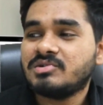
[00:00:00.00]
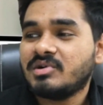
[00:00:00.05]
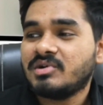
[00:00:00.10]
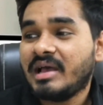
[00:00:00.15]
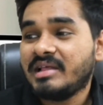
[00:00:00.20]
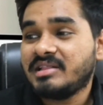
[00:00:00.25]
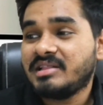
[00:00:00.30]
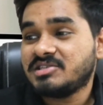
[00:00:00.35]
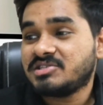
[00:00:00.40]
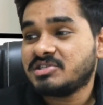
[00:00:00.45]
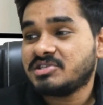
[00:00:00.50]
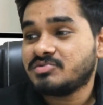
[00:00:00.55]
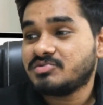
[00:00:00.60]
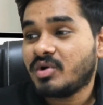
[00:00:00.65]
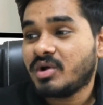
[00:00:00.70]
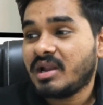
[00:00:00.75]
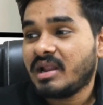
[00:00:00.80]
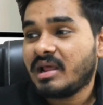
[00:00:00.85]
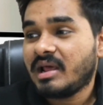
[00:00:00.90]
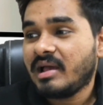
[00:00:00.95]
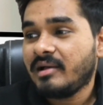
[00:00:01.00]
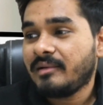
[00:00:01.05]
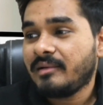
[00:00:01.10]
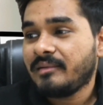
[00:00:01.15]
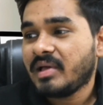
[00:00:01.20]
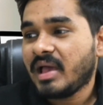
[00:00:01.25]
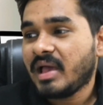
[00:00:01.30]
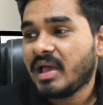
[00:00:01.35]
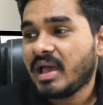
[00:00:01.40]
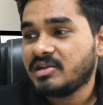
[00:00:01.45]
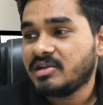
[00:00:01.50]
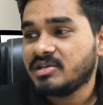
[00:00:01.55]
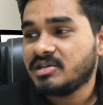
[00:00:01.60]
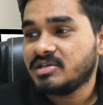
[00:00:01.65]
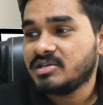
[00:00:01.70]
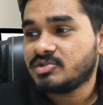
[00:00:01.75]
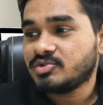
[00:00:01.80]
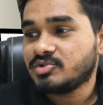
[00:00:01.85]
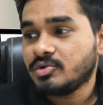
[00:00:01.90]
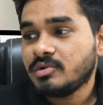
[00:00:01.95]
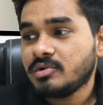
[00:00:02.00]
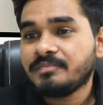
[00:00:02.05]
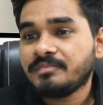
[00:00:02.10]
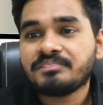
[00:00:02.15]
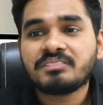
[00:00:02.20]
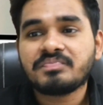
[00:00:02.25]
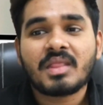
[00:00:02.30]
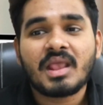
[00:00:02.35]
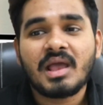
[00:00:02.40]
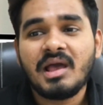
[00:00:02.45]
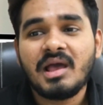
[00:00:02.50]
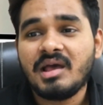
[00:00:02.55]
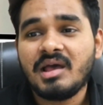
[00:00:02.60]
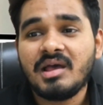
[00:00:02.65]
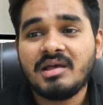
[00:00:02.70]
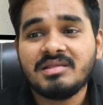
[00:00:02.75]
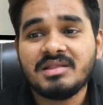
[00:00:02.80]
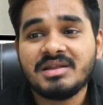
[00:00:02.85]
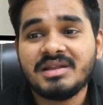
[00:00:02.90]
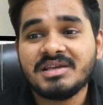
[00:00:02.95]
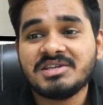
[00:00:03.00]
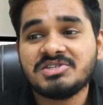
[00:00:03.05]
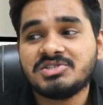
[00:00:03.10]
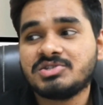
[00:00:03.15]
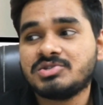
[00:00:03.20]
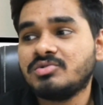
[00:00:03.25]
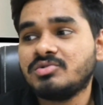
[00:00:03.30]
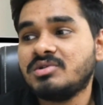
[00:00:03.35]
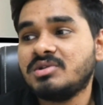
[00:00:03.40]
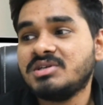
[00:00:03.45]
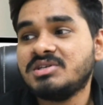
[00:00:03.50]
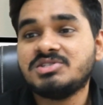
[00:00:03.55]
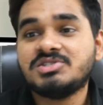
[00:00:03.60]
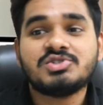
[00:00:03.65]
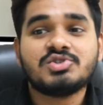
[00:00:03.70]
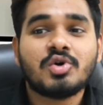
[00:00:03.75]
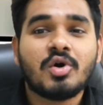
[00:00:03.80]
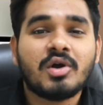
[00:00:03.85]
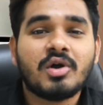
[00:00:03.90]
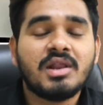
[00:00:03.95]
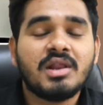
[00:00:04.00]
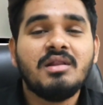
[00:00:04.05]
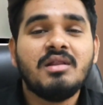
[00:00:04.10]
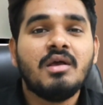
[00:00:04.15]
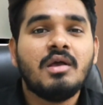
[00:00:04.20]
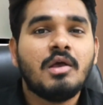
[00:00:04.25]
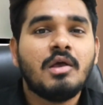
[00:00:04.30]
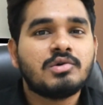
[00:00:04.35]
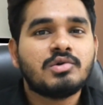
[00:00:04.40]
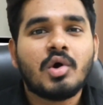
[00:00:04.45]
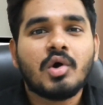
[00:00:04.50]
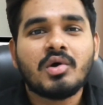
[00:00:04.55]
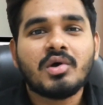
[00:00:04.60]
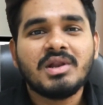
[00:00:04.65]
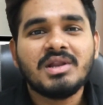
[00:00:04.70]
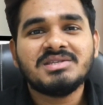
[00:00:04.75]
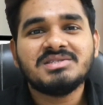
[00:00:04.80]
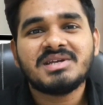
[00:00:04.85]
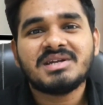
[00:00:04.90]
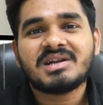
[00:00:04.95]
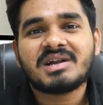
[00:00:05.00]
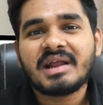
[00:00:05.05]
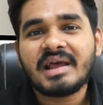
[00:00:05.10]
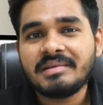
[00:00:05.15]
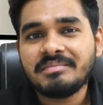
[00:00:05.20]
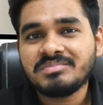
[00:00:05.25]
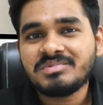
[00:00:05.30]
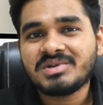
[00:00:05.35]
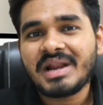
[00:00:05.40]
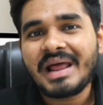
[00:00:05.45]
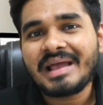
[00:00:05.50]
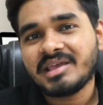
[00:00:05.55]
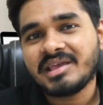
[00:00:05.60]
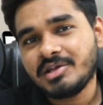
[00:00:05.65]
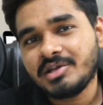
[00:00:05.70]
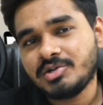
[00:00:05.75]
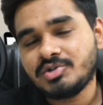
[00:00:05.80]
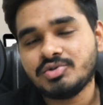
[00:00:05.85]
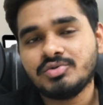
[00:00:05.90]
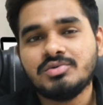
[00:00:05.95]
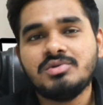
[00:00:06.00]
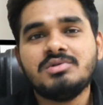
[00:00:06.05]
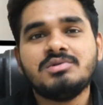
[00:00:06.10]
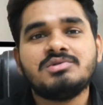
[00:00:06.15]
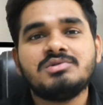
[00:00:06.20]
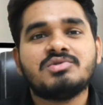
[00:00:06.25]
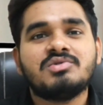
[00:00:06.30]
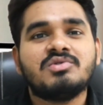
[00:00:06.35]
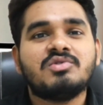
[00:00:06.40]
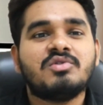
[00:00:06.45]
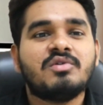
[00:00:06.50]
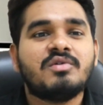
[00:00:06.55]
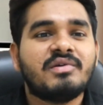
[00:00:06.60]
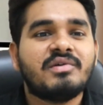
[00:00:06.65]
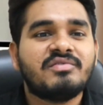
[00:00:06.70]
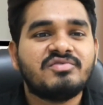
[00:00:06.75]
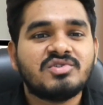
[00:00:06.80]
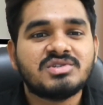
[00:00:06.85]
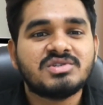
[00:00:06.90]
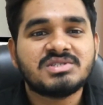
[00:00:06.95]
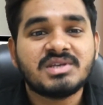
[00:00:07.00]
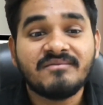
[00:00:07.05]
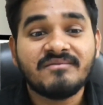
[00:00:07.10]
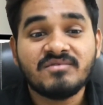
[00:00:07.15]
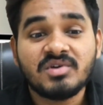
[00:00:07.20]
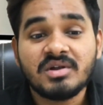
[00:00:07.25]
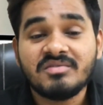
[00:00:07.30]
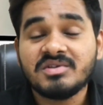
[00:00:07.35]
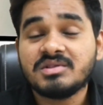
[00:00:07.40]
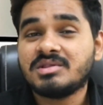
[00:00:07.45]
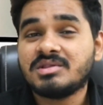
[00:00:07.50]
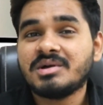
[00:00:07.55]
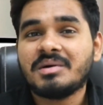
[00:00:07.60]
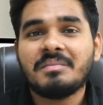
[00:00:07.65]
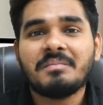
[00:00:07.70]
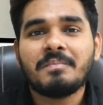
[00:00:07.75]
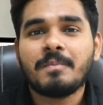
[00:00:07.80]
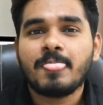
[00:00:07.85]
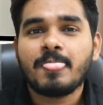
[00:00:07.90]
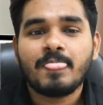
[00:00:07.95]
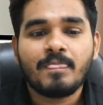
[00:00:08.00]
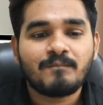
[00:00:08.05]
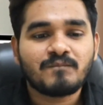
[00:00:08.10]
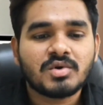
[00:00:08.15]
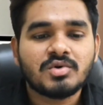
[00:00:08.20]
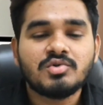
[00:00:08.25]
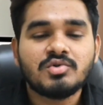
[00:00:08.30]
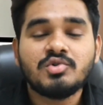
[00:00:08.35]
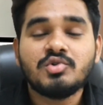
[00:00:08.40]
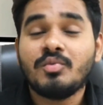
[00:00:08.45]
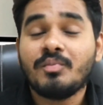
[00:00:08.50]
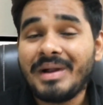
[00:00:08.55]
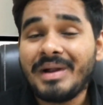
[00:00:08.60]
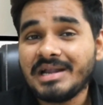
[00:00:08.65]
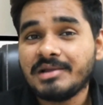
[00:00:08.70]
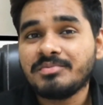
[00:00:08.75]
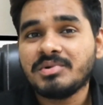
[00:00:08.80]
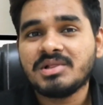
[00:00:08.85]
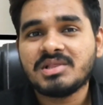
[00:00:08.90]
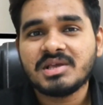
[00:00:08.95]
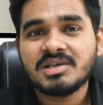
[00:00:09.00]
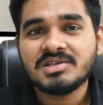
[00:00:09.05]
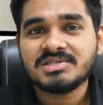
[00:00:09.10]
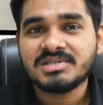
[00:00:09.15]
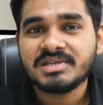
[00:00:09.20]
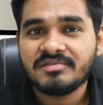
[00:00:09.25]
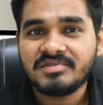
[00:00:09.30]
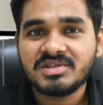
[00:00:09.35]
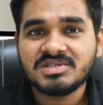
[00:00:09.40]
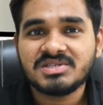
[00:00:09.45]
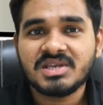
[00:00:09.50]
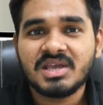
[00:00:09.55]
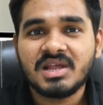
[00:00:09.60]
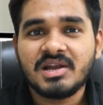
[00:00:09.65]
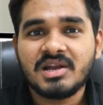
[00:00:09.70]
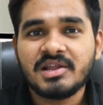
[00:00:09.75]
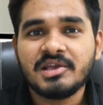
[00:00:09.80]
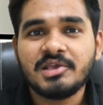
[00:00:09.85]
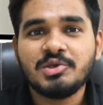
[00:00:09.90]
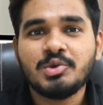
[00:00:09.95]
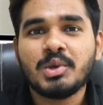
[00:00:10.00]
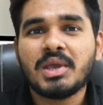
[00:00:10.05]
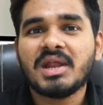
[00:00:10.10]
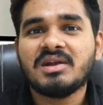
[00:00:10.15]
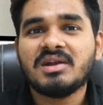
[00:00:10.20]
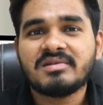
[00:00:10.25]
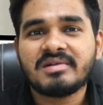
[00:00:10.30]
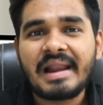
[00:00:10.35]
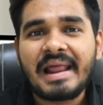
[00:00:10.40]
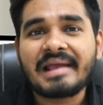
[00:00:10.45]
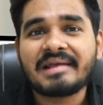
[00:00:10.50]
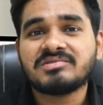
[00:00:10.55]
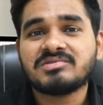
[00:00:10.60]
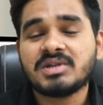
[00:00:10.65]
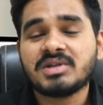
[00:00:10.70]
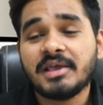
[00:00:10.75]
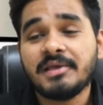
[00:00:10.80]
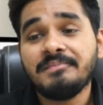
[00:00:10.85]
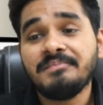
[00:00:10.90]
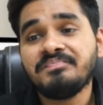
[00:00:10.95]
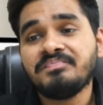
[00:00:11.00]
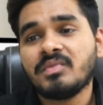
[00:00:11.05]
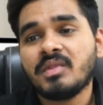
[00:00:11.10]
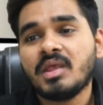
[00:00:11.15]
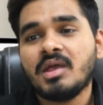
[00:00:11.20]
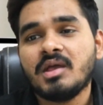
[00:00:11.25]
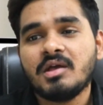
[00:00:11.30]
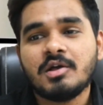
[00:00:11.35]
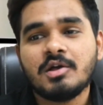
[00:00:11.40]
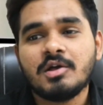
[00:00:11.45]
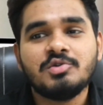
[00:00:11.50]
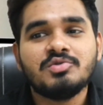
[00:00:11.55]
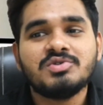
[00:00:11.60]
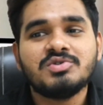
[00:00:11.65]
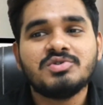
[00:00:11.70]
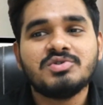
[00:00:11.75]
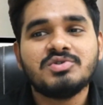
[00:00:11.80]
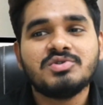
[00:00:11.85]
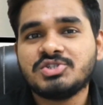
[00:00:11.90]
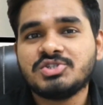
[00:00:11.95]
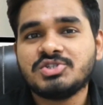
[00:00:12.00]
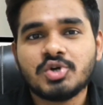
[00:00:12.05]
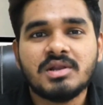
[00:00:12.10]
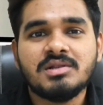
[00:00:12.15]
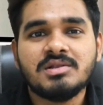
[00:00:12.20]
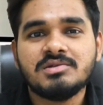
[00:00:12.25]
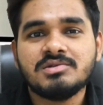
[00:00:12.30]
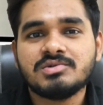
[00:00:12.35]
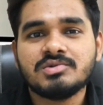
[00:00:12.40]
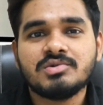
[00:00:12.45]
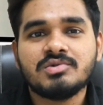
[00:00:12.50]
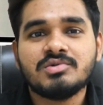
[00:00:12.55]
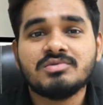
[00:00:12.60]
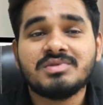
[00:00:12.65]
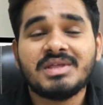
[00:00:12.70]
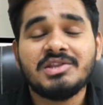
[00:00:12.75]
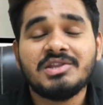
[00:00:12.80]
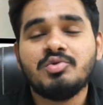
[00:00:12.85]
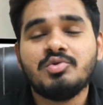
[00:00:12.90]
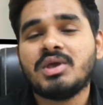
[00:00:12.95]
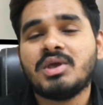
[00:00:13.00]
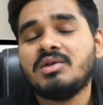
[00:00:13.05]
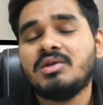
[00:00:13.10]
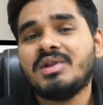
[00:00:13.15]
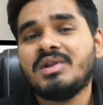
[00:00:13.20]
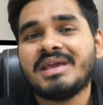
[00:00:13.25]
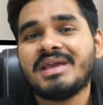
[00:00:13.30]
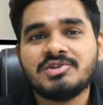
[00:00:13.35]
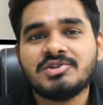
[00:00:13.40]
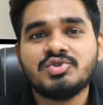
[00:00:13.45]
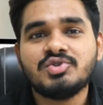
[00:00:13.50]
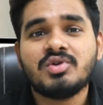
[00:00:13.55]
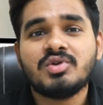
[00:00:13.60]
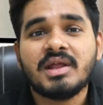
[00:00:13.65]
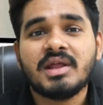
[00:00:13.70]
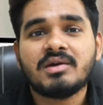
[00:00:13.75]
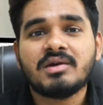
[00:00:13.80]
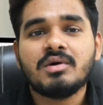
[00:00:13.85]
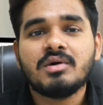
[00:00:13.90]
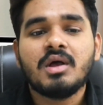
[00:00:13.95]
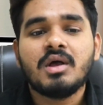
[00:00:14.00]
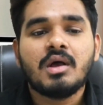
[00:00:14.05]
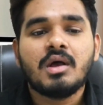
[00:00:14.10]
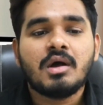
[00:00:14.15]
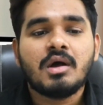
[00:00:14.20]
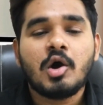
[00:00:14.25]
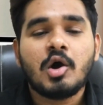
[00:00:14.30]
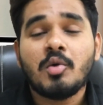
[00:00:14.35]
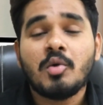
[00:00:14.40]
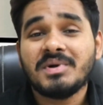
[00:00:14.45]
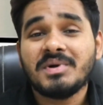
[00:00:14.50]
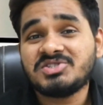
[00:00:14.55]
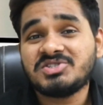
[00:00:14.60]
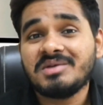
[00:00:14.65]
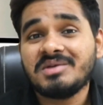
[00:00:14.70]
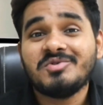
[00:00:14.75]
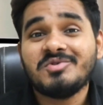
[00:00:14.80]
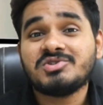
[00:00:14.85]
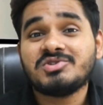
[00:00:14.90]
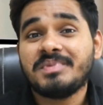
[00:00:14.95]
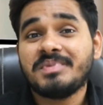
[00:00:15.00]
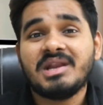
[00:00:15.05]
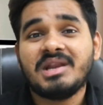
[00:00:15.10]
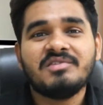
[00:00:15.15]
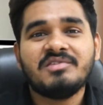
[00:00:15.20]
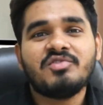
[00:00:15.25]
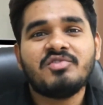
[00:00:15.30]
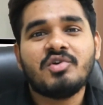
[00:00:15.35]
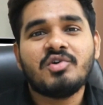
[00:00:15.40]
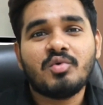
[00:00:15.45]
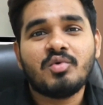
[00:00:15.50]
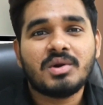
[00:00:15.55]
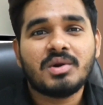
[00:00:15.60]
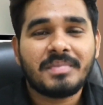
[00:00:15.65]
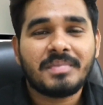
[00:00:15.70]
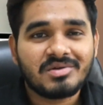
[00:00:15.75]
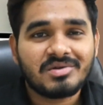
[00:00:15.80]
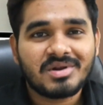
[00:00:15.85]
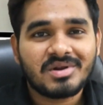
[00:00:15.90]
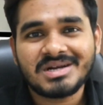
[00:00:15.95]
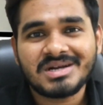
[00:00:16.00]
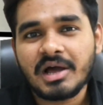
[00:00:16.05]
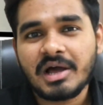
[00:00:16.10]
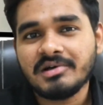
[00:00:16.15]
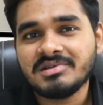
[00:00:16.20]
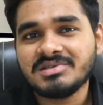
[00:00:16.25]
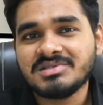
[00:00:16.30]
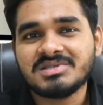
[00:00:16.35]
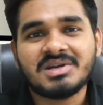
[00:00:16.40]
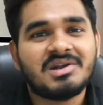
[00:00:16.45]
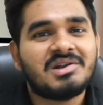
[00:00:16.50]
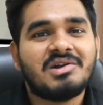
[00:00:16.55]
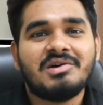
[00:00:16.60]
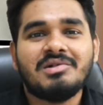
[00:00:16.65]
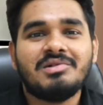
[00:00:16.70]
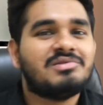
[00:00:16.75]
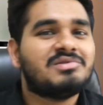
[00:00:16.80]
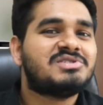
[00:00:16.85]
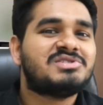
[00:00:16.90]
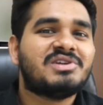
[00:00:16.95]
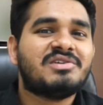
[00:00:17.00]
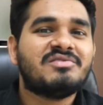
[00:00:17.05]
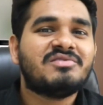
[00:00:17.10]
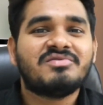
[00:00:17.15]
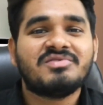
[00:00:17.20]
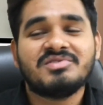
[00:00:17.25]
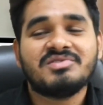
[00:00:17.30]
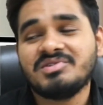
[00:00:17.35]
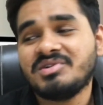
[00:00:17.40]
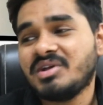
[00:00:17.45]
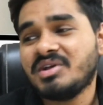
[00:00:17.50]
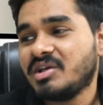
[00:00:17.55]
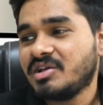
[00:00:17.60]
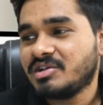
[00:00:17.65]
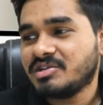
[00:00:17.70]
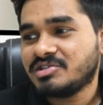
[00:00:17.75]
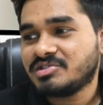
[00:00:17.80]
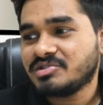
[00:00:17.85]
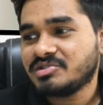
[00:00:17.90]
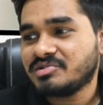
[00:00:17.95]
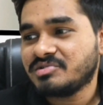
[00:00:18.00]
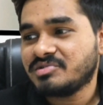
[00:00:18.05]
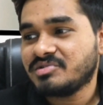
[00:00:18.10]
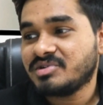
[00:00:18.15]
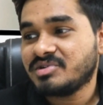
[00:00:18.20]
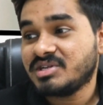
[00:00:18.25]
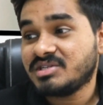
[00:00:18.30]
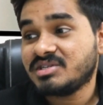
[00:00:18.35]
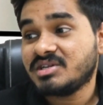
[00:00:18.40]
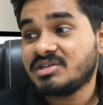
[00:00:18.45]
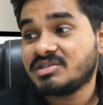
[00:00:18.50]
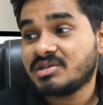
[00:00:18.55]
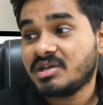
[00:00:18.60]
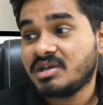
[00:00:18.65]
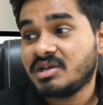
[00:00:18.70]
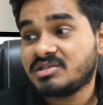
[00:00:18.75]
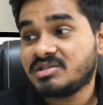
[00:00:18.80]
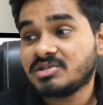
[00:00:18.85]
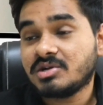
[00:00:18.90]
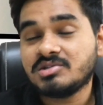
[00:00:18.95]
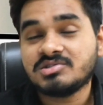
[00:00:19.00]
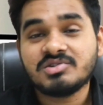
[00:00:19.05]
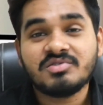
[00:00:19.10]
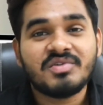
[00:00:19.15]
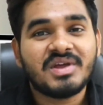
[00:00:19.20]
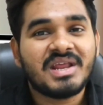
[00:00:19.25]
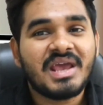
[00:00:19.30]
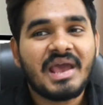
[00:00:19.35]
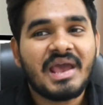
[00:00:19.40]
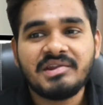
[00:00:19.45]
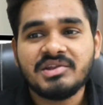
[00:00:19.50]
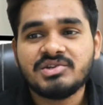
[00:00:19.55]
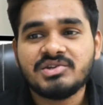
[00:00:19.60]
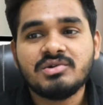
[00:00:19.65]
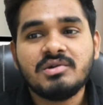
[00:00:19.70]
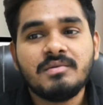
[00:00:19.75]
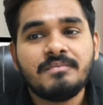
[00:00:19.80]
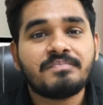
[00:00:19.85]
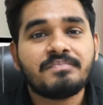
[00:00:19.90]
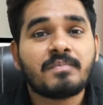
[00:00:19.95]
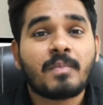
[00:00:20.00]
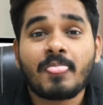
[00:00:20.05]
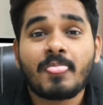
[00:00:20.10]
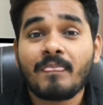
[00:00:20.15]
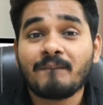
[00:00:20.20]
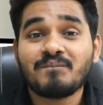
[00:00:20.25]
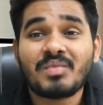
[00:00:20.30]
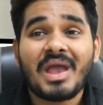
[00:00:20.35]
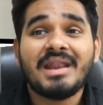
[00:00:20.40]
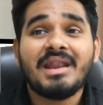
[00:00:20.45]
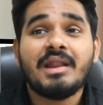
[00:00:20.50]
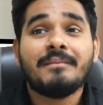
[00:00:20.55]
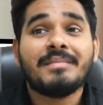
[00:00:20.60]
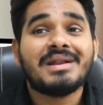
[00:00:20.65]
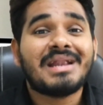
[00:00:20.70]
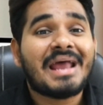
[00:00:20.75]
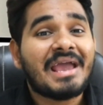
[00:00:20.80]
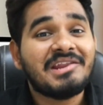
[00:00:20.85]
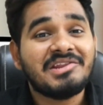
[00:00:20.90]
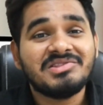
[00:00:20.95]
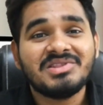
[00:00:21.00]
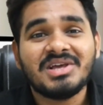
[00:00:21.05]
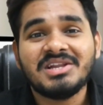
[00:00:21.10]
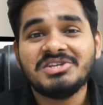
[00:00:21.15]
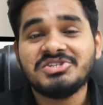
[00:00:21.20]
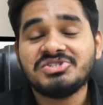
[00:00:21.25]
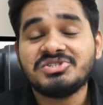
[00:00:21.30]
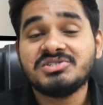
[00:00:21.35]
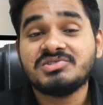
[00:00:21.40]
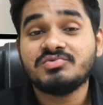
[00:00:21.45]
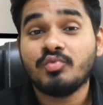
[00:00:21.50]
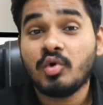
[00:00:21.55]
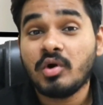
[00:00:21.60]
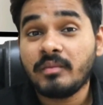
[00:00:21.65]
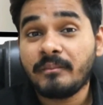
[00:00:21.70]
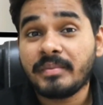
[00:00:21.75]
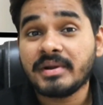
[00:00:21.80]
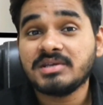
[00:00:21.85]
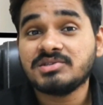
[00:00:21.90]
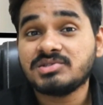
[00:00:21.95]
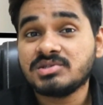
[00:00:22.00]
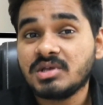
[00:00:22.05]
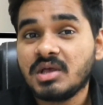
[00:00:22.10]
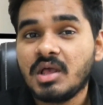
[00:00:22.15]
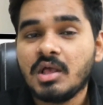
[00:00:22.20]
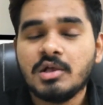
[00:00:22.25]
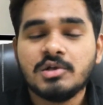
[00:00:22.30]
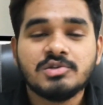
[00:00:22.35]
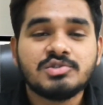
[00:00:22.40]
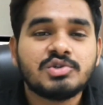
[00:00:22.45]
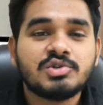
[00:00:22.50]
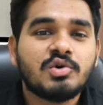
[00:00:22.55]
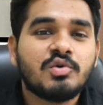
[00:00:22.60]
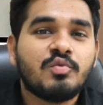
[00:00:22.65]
So, and this is one handy tool. And the next tool is Toggl. Toggl is a time tracking tool. So if you're someone who do multiple things every single day, you can track time using Toggl. So then you will get to know like how much time you're spending for one particular task and all the stuff. So it is also a very handy tool. And number nine in the list is WordPress.